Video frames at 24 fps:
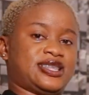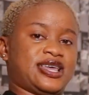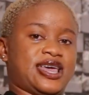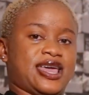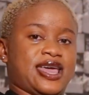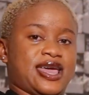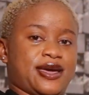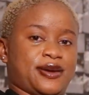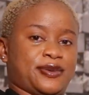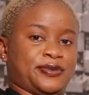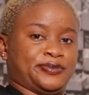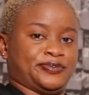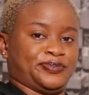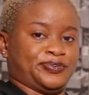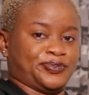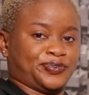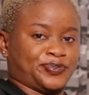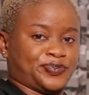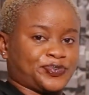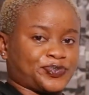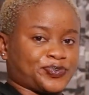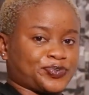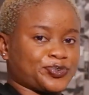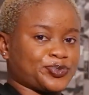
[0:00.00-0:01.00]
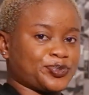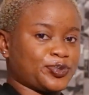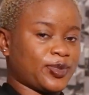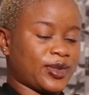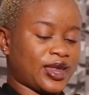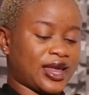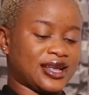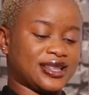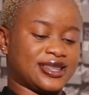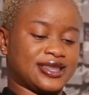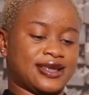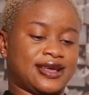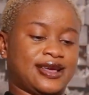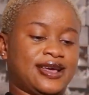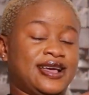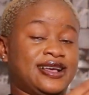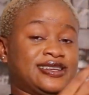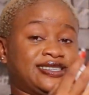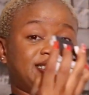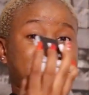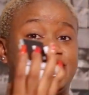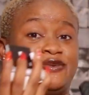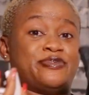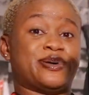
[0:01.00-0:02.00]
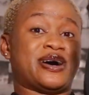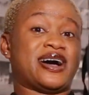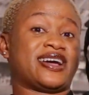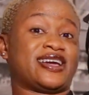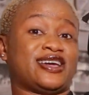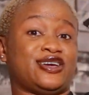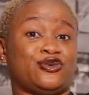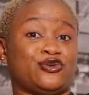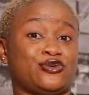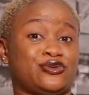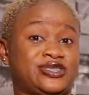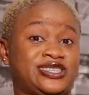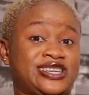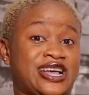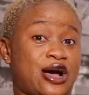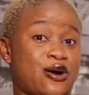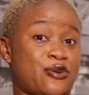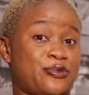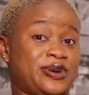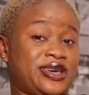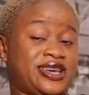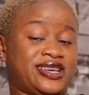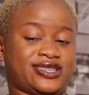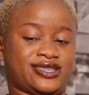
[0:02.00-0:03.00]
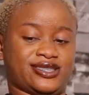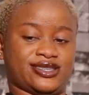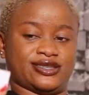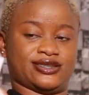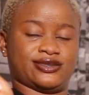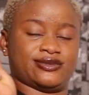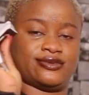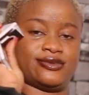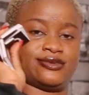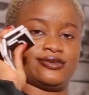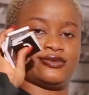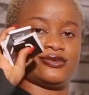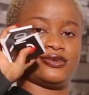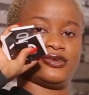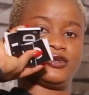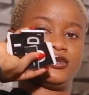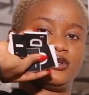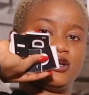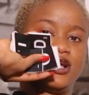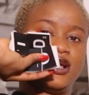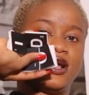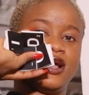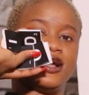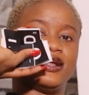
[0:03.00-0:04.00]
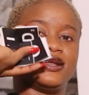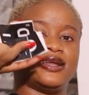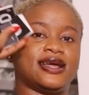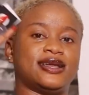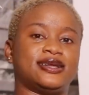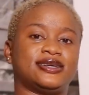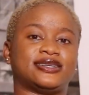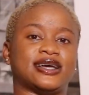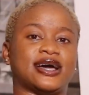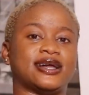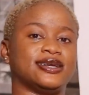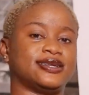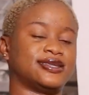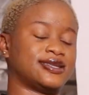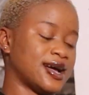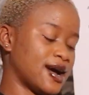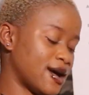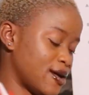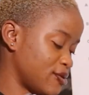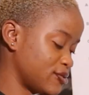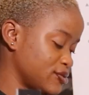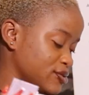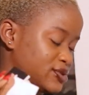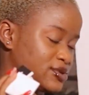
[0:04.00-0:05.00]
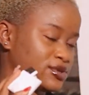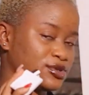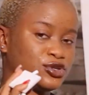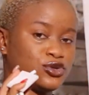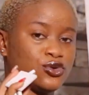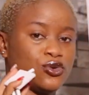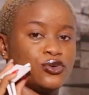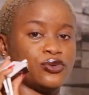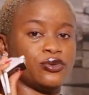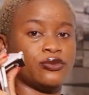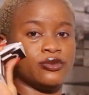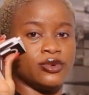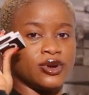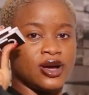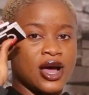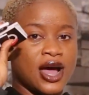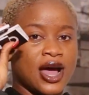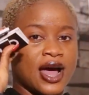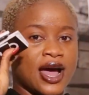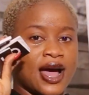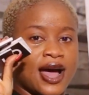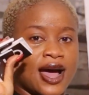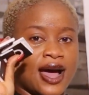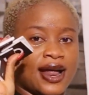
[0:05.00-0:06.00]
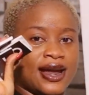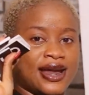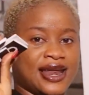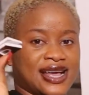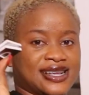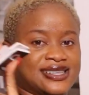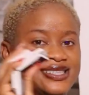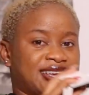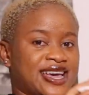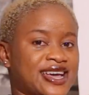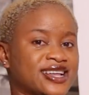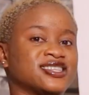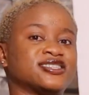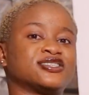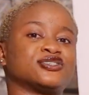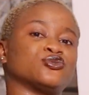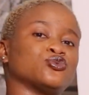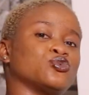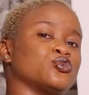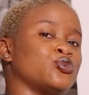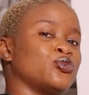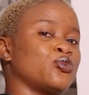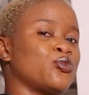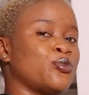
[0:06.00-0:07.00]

the, see the bag alone, see how big it is. Then these are the tiles. So let's get to